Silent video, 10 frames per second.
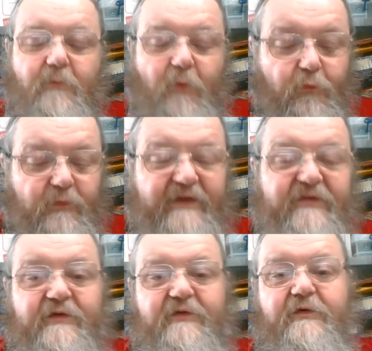more
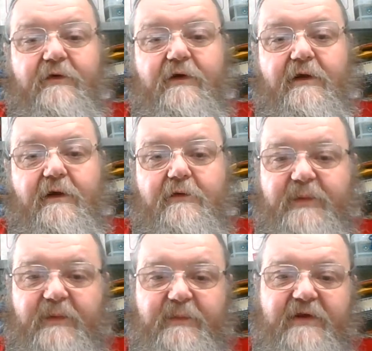recent
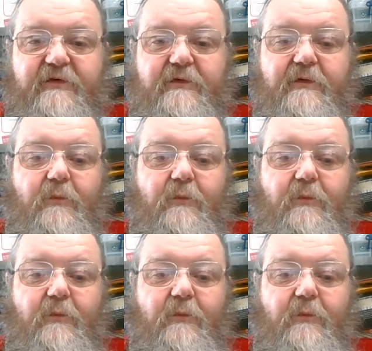Gripping Beast